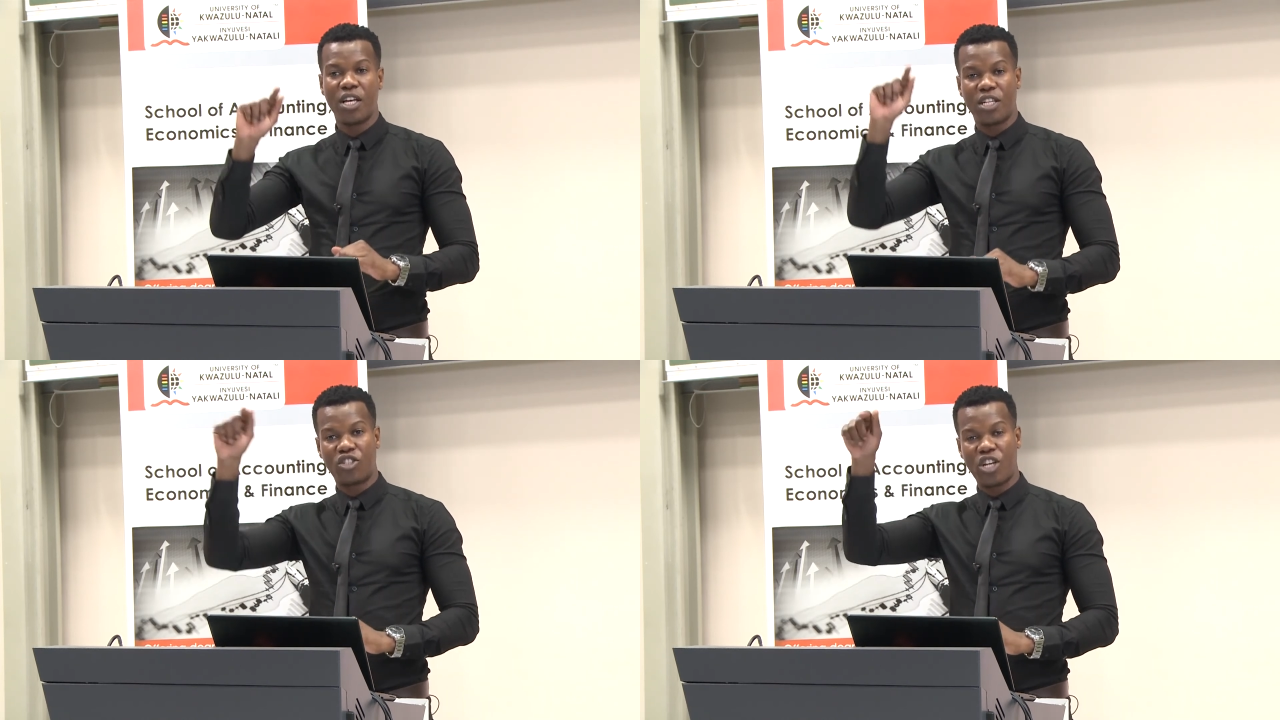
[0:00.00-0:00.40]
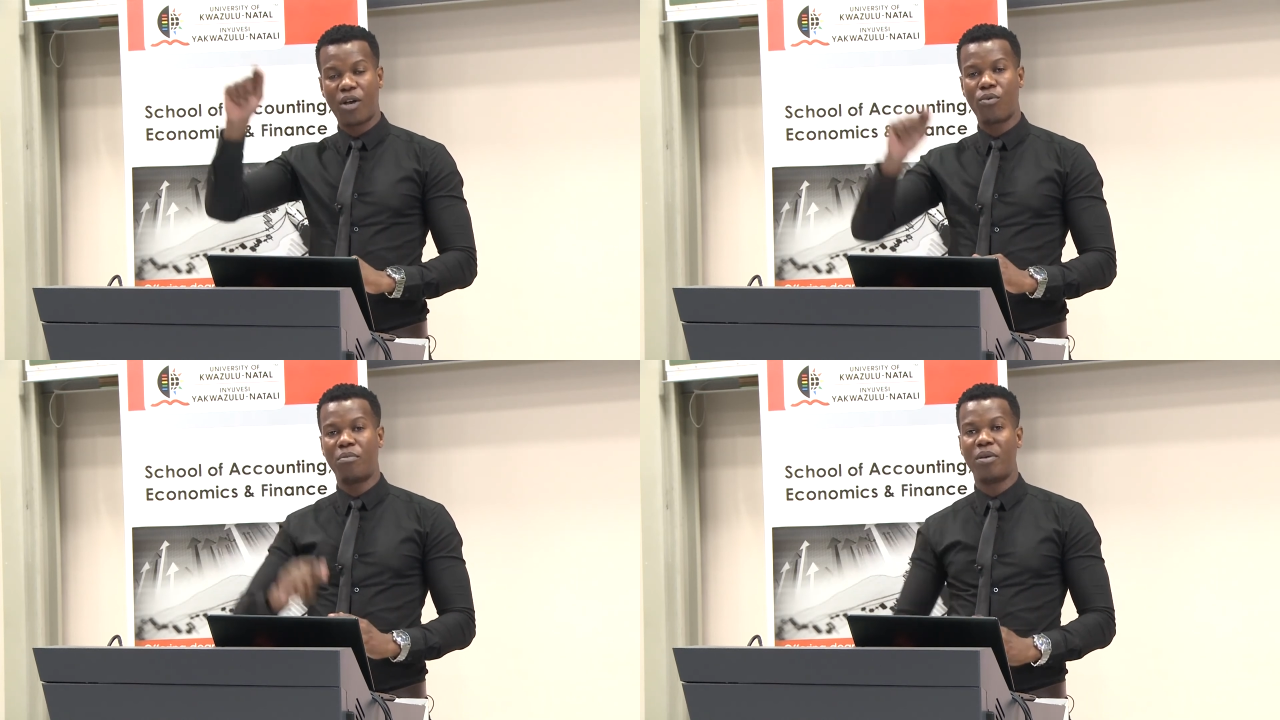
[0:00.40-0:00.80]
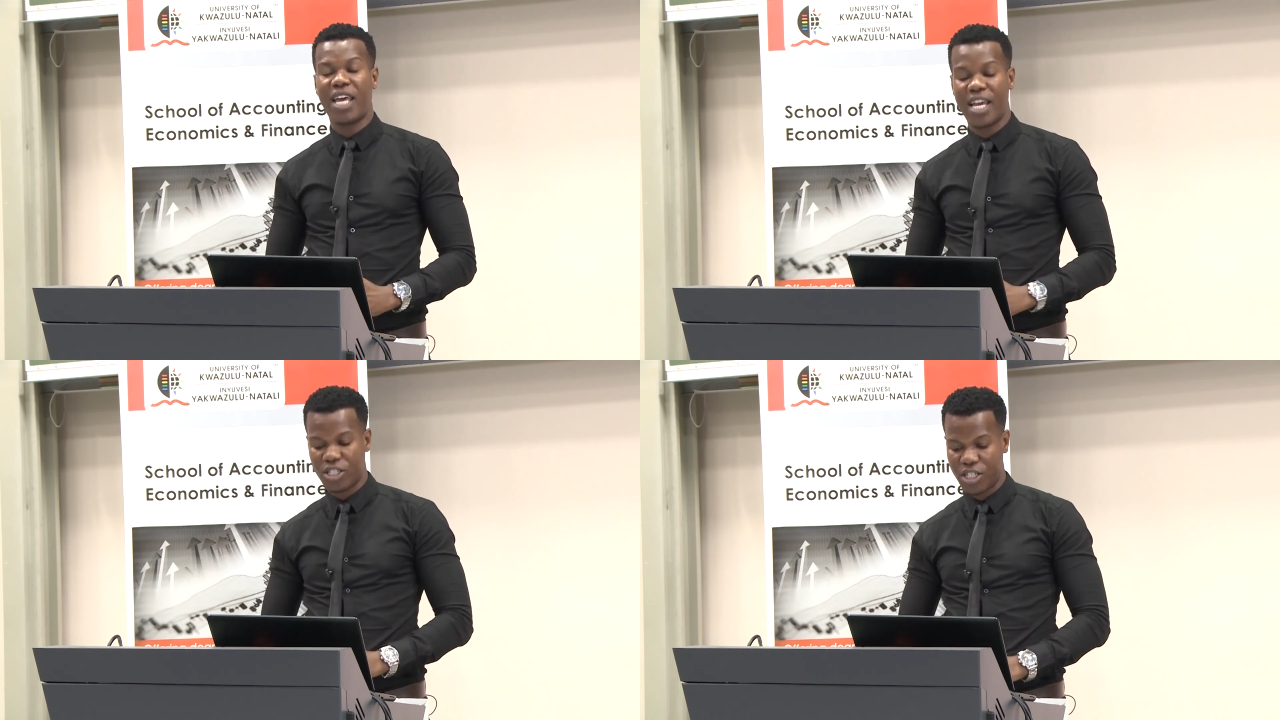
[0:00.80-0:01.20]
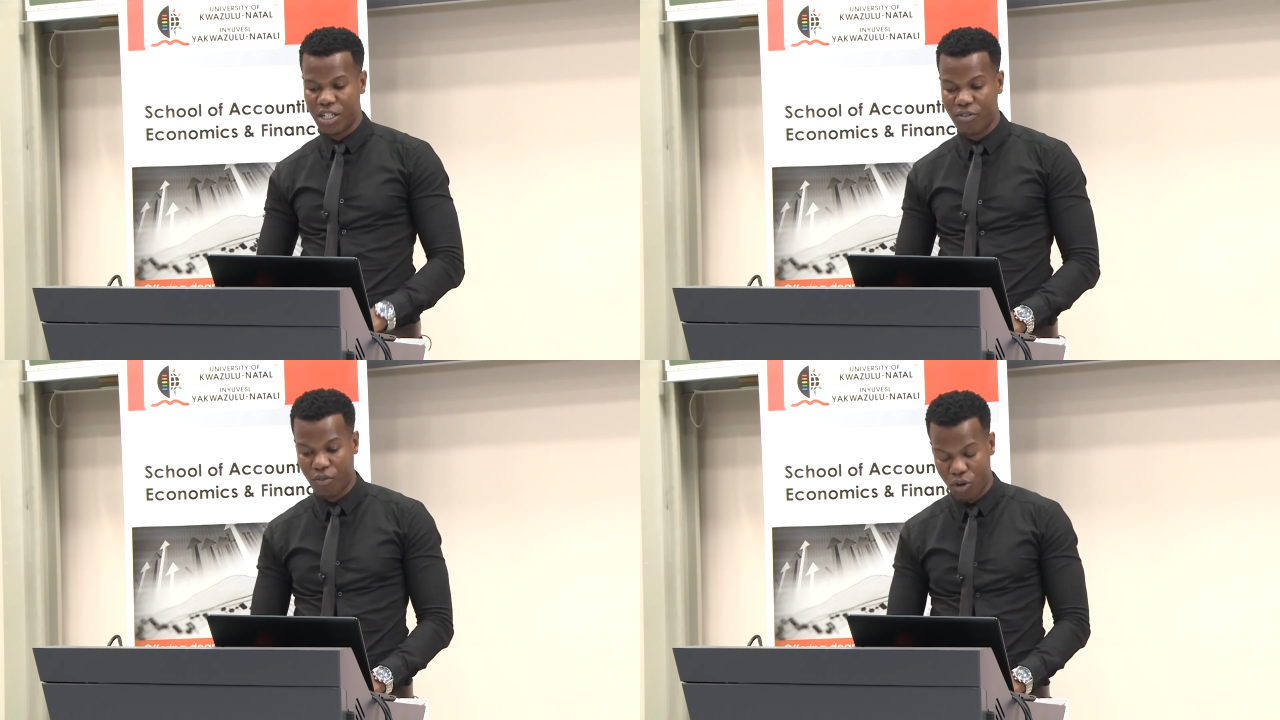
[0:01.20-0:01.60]
check will be cashed in
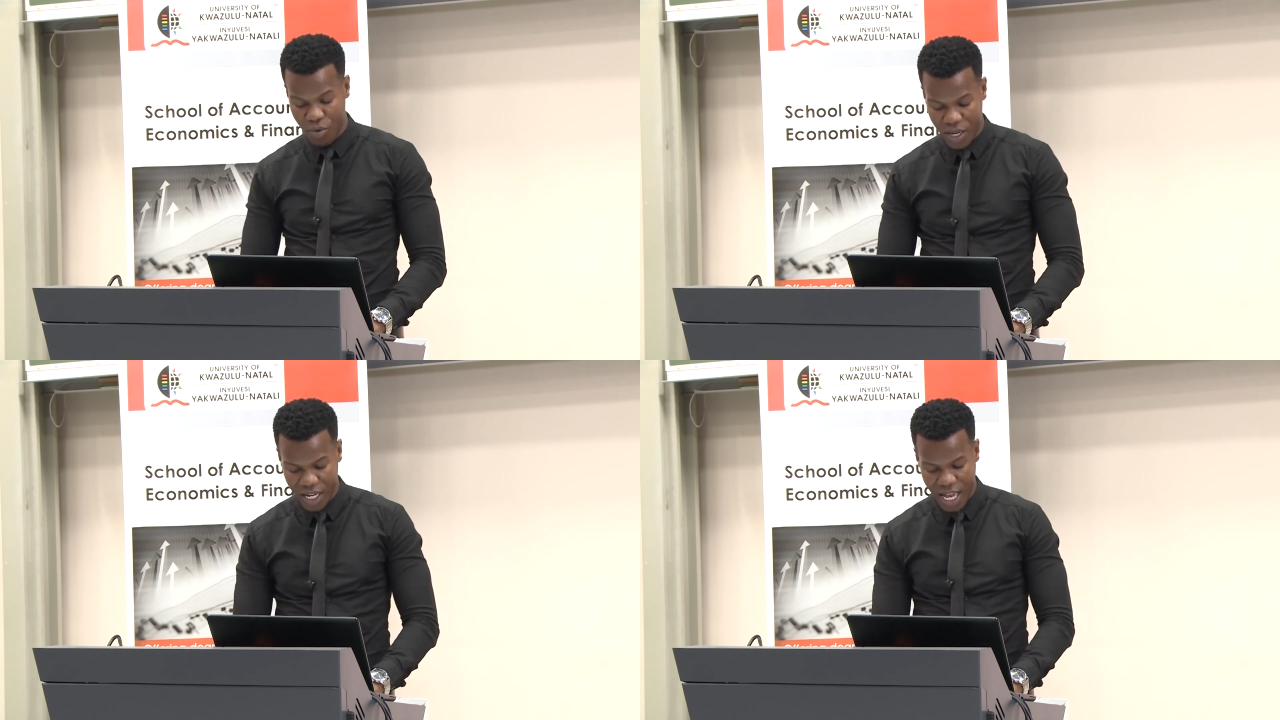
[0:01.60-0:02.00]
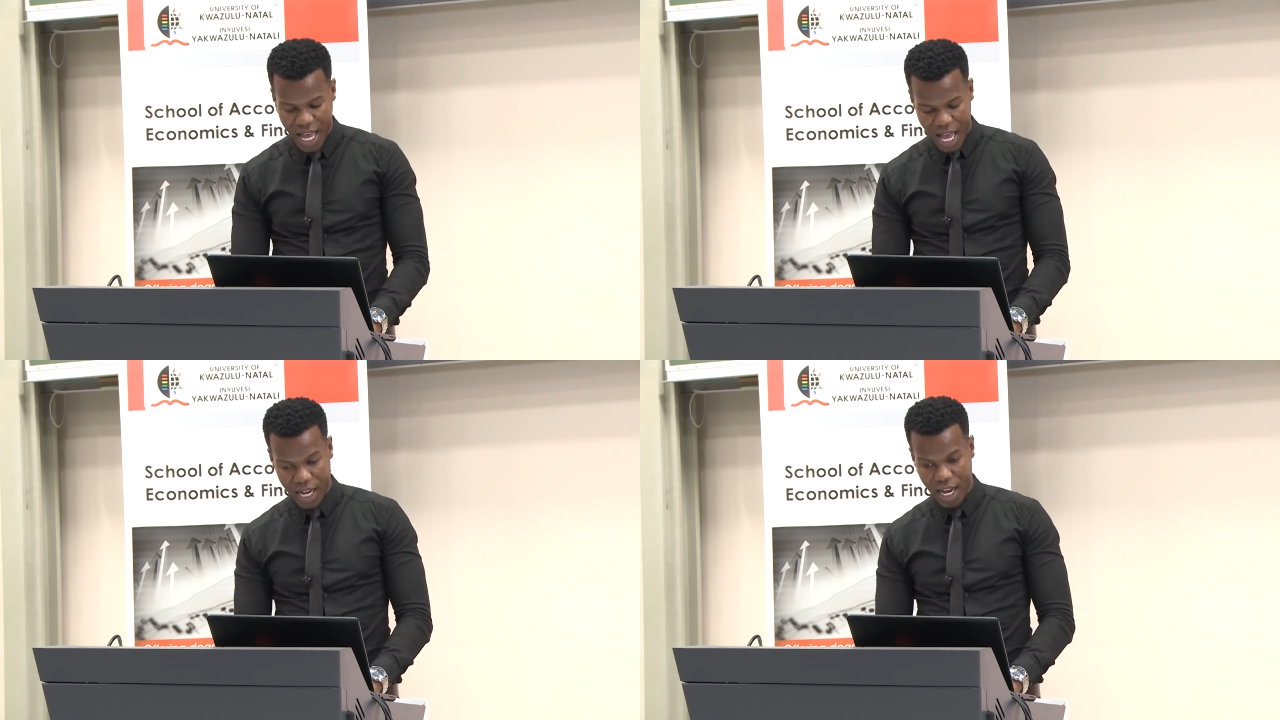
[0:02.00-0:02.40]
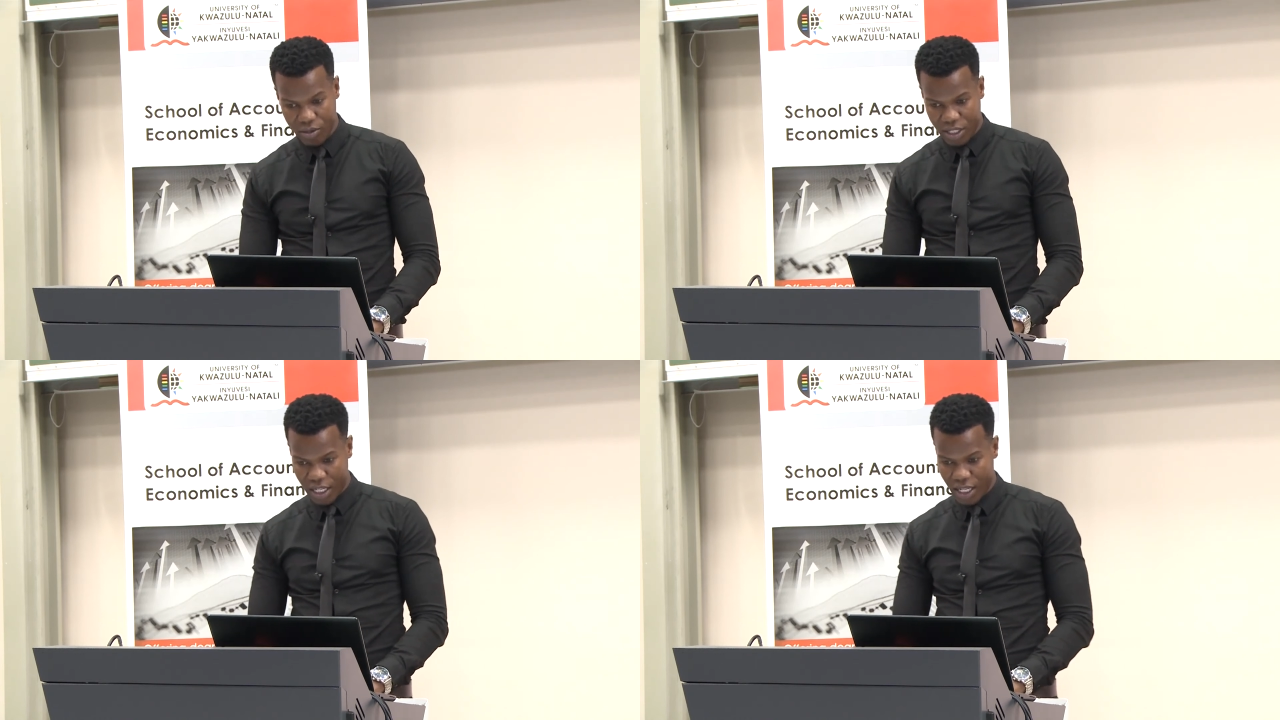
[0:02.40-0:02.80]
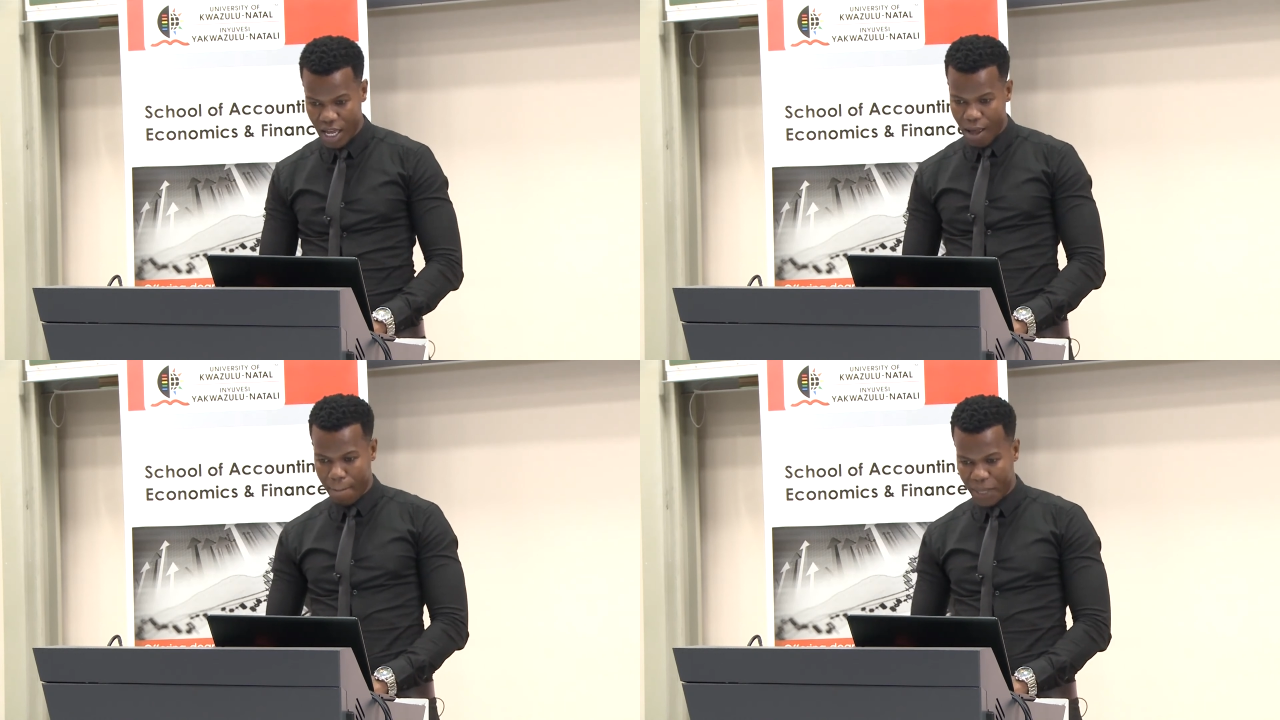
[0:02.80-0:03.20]
the following accounting
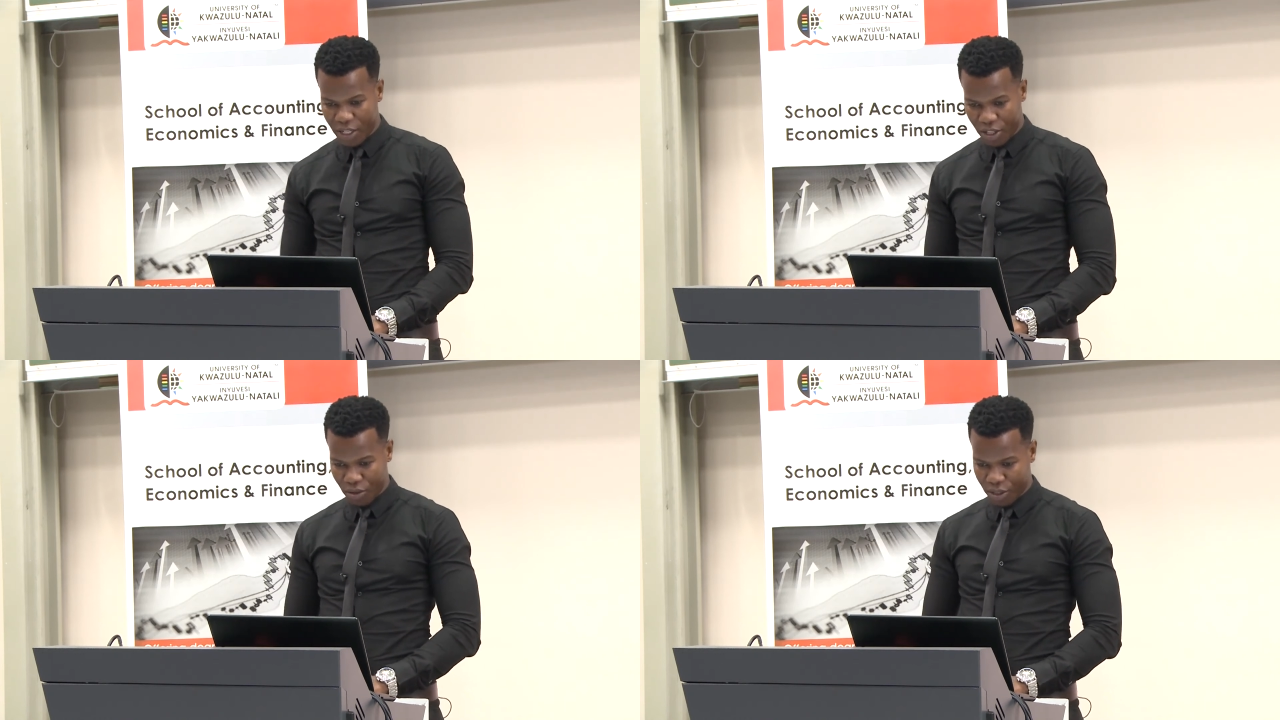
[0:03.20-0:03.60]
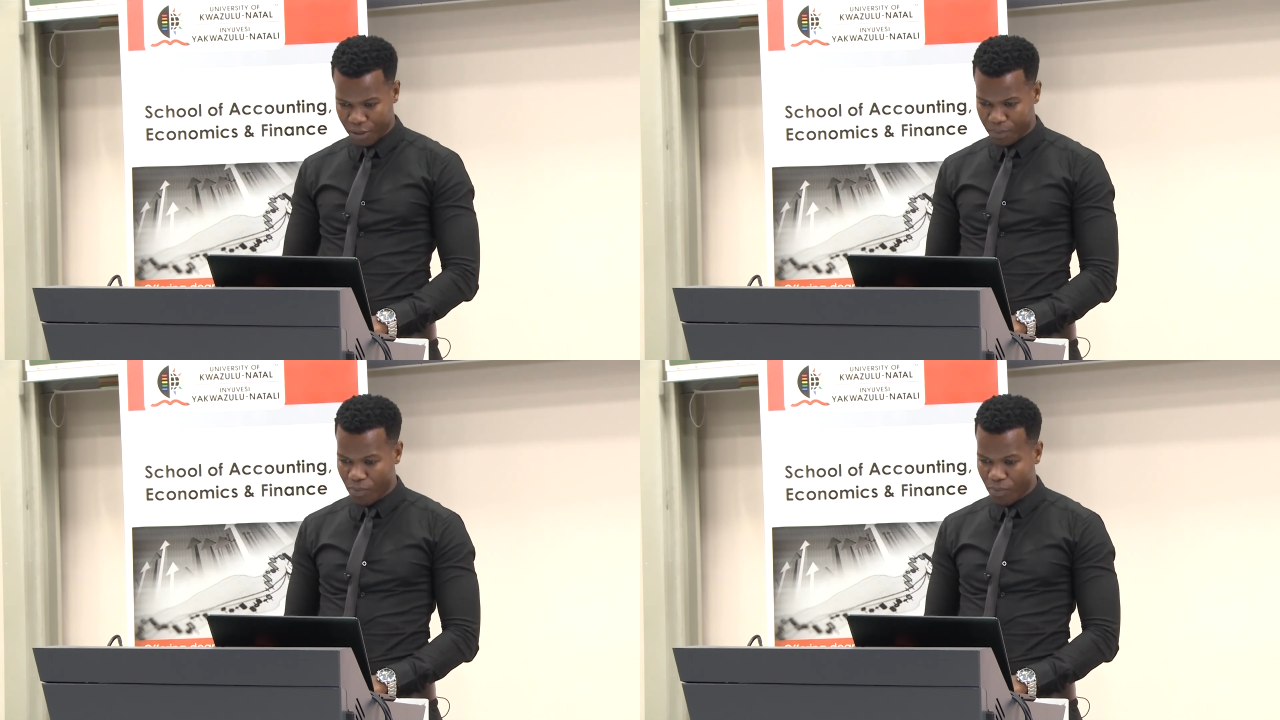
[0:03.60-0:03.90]
period.